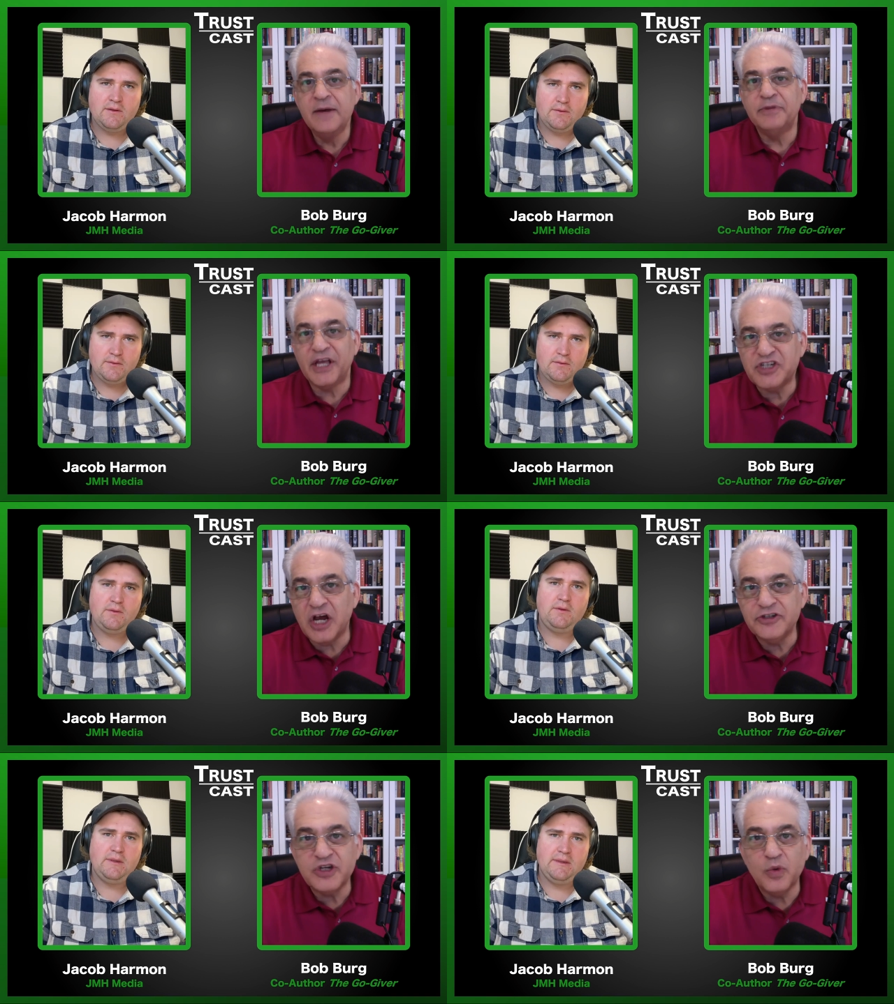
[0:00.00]
Speaker 1: But that's
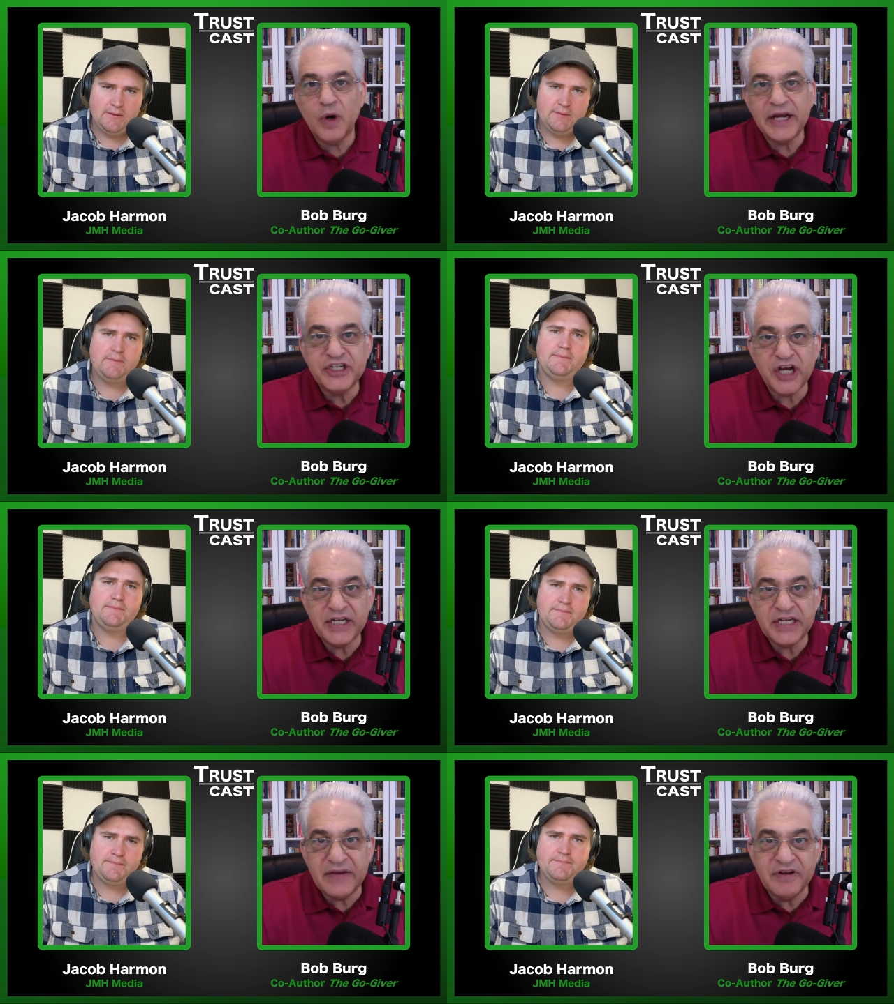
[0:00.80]
also why
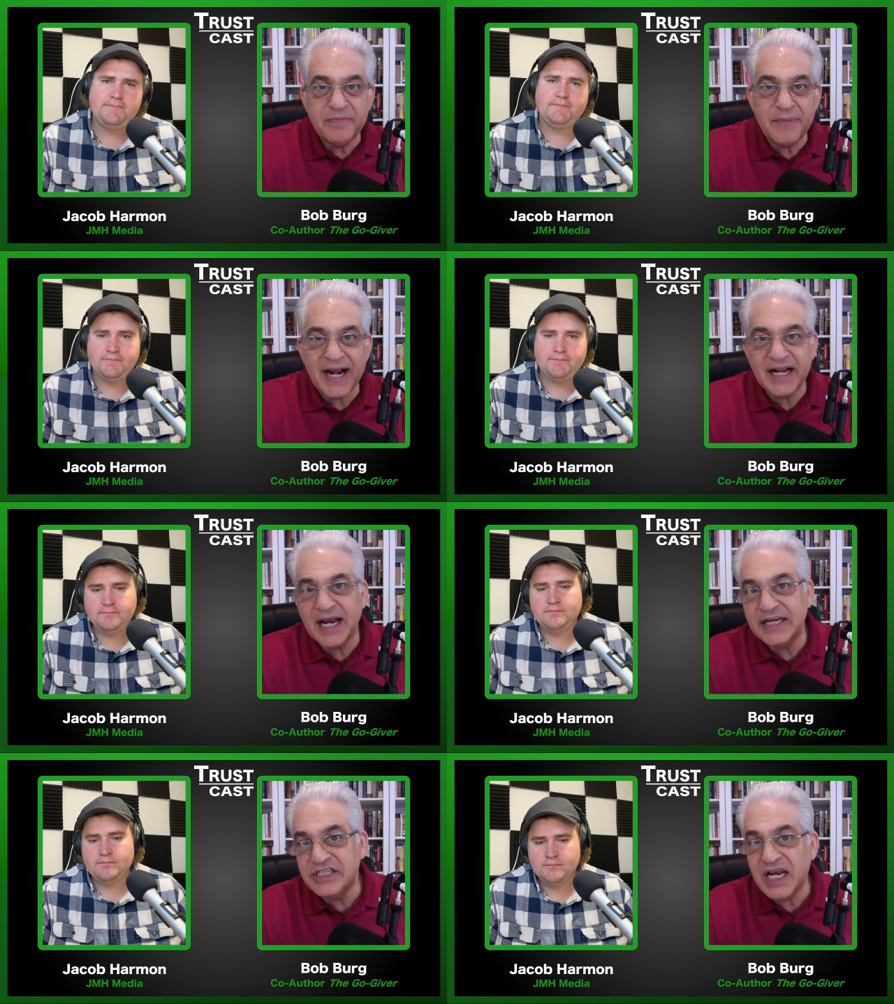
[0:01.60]
John David Mann and
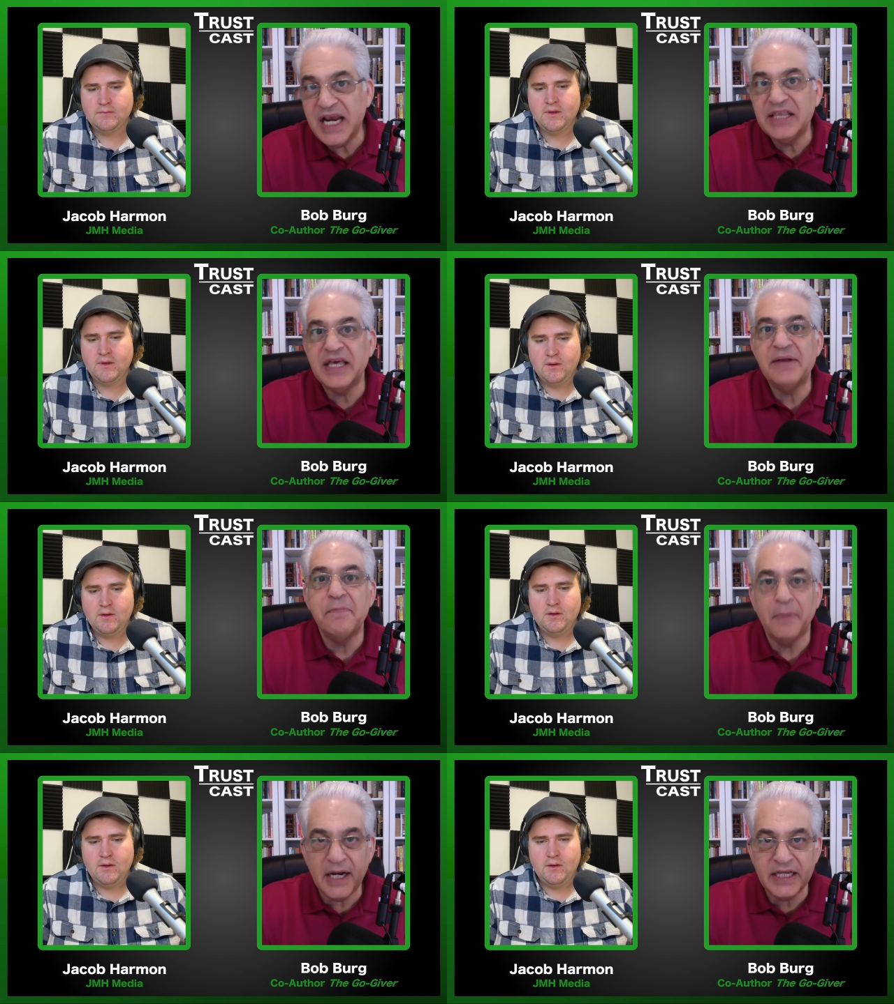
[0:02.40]
I say that
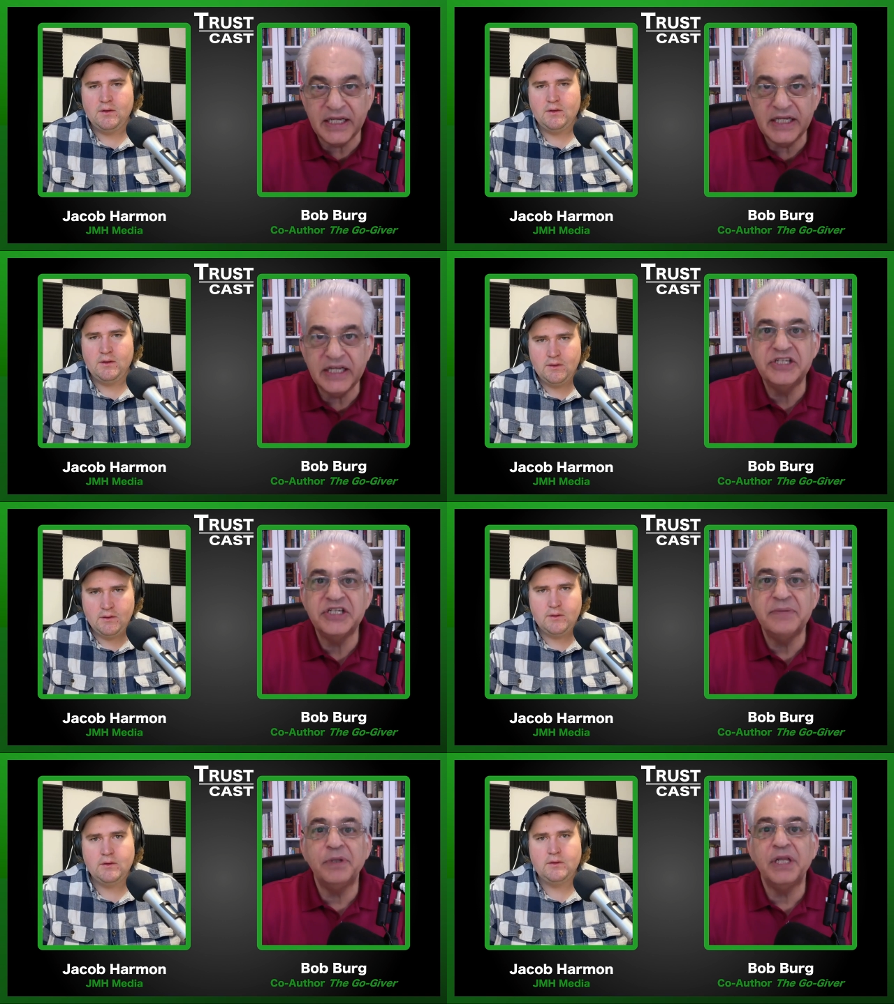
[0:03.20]
money is
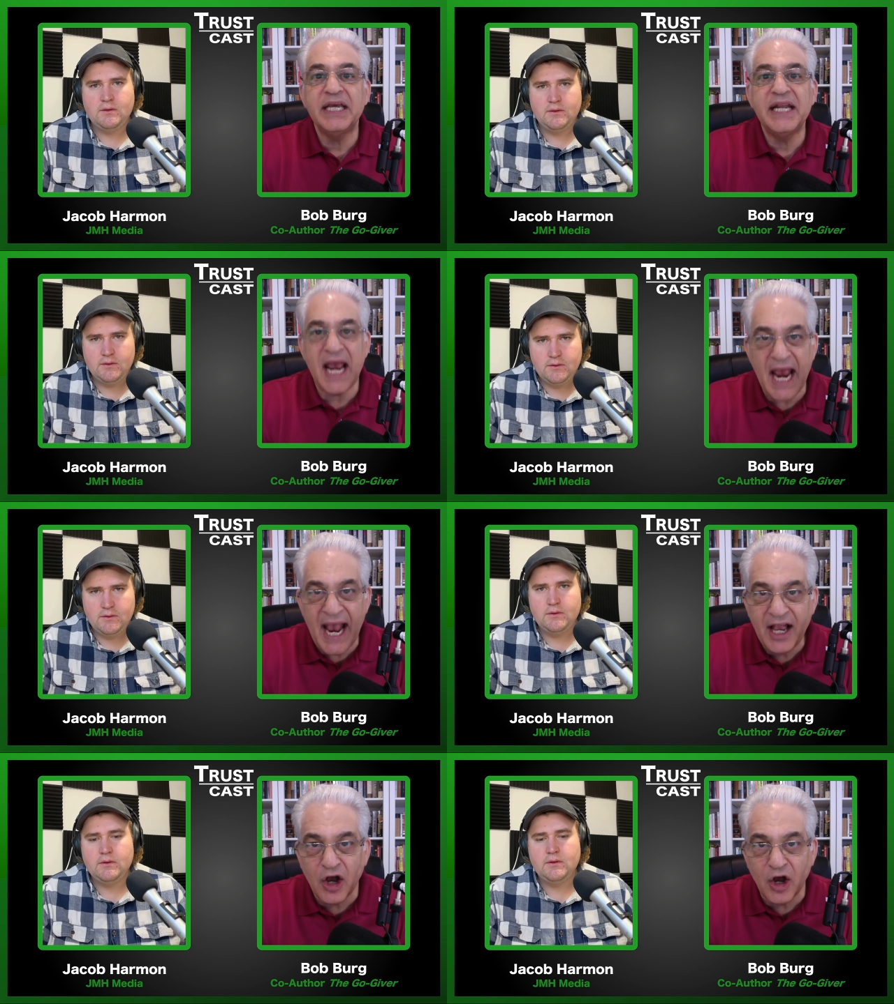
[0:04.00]
simply an
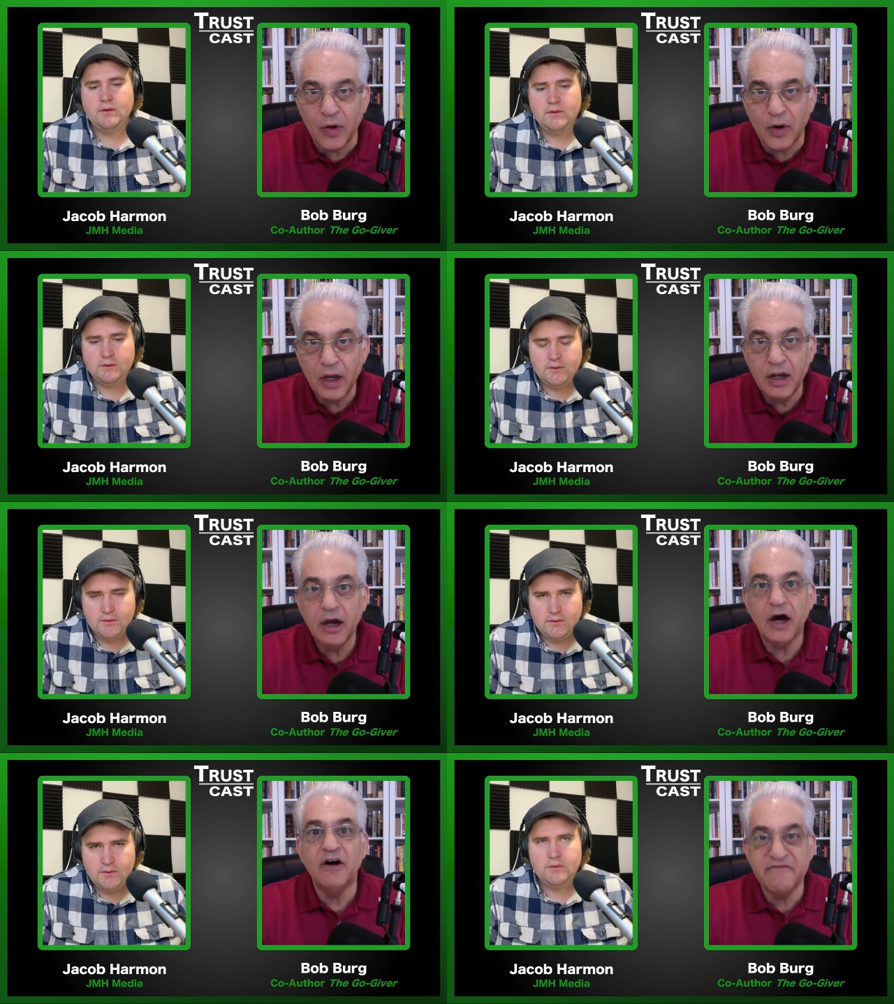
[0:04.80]
echo
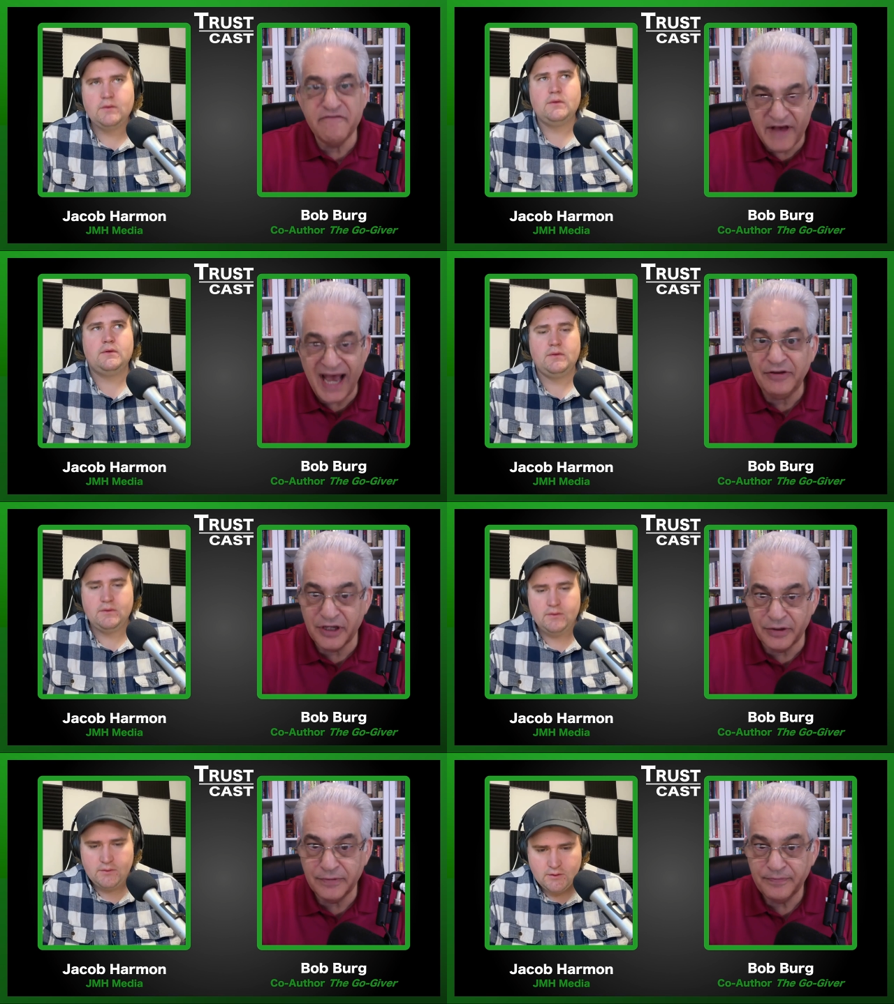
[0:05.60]
of
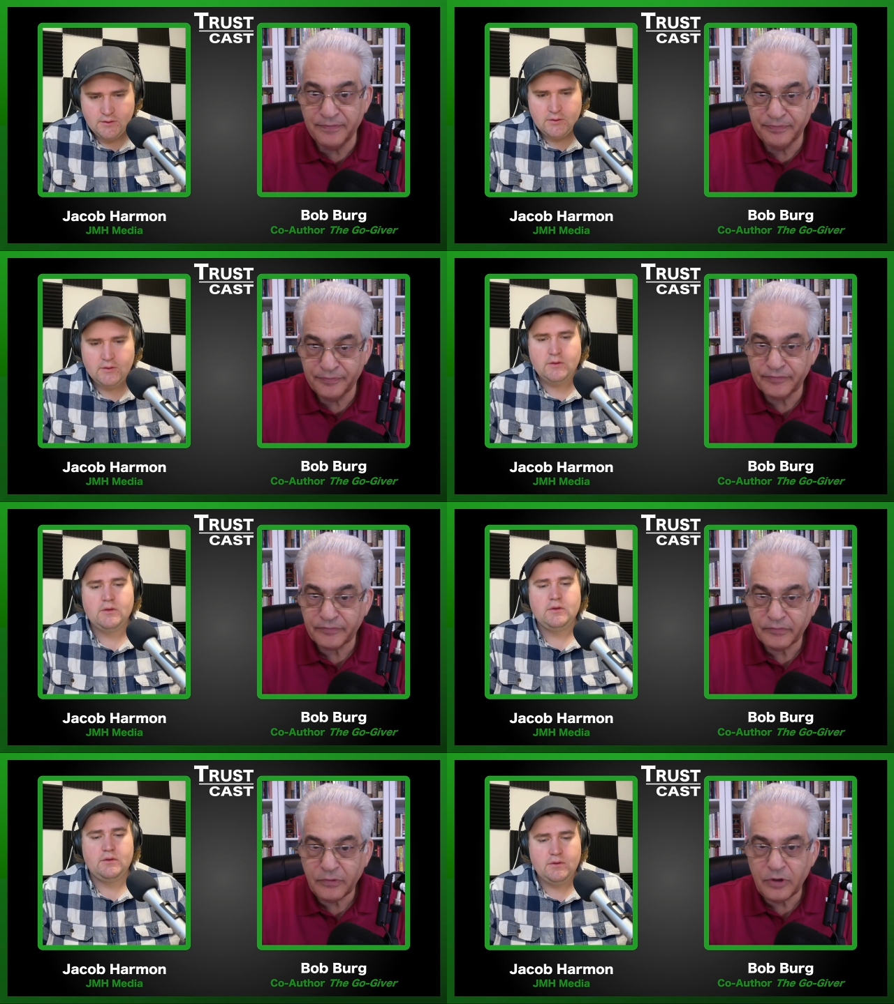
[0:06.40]
value.
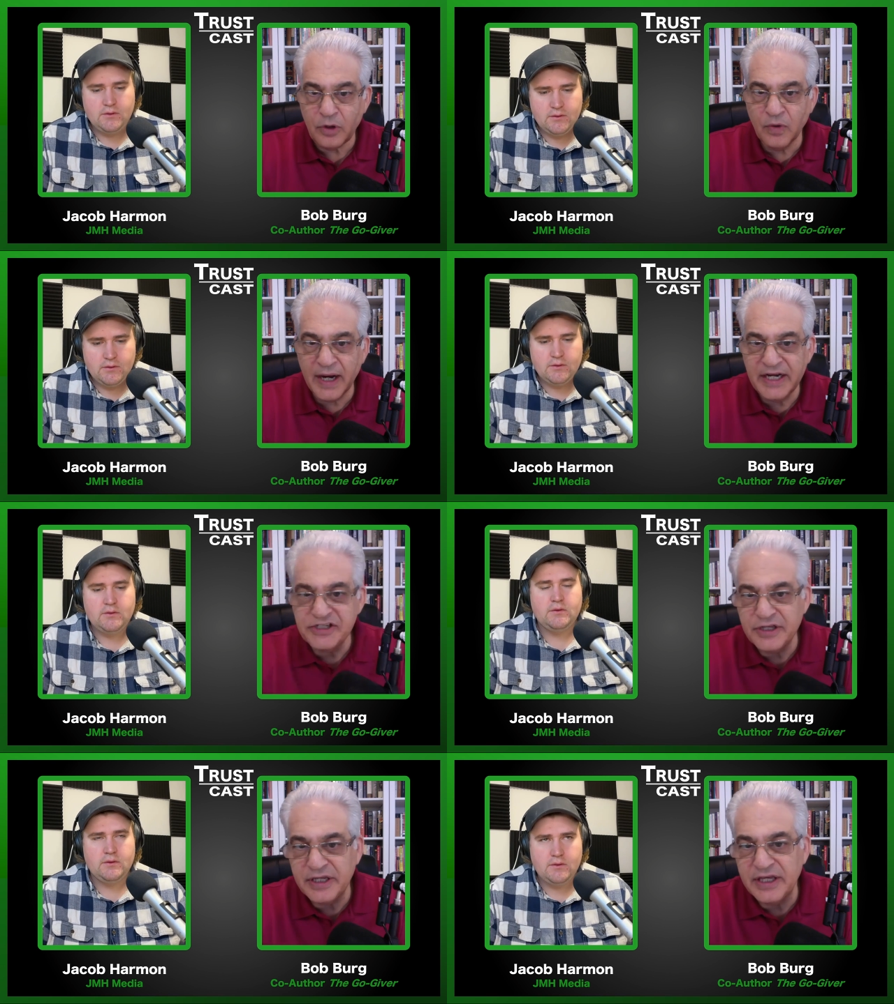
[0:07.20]
Right?
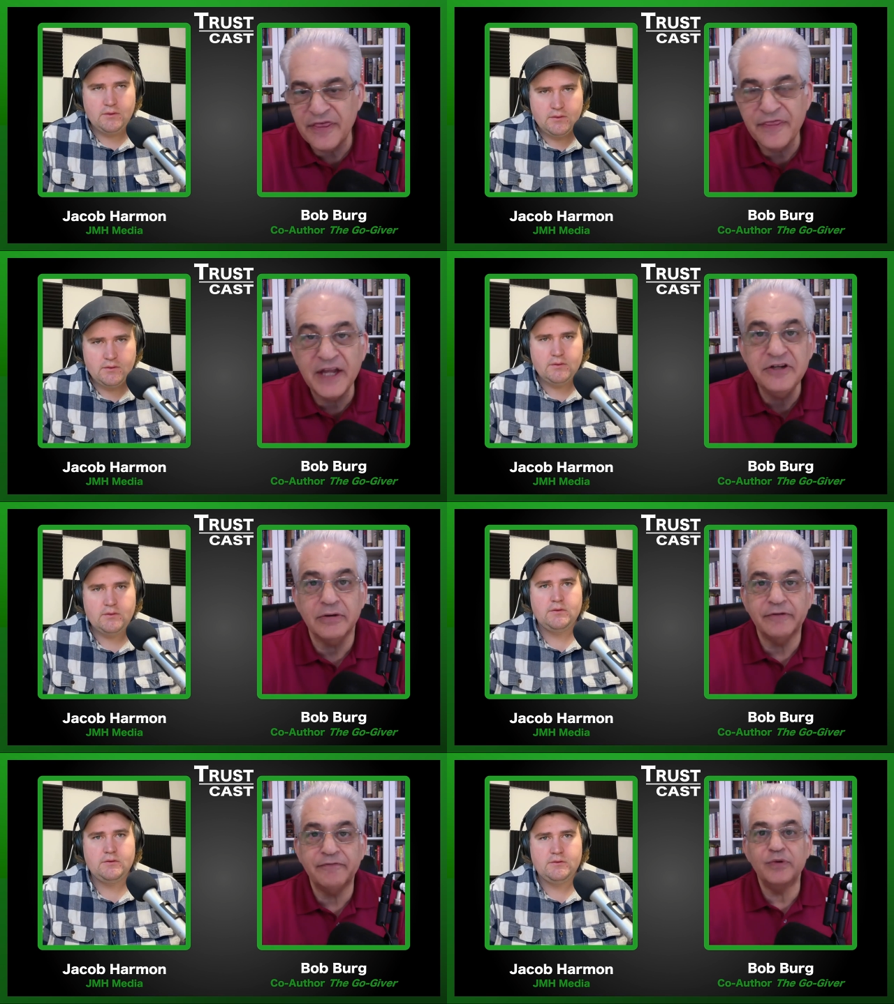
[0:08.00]
It's the uh, thunder,
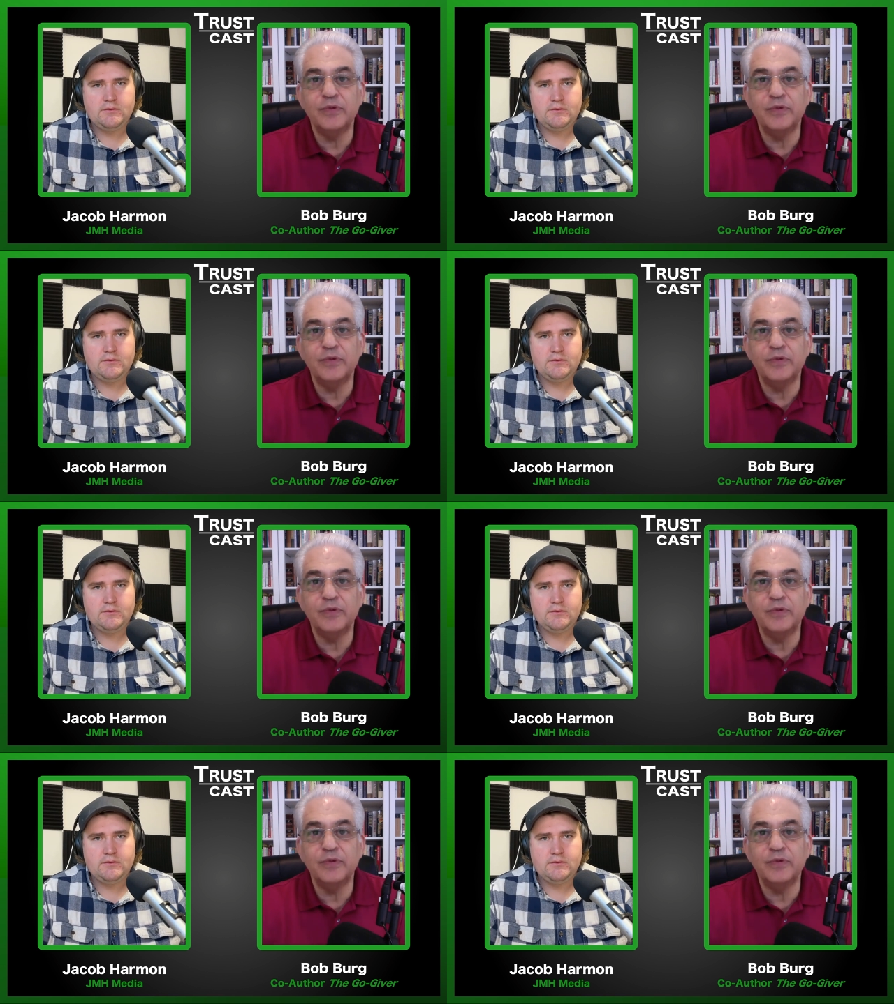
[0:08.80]
if you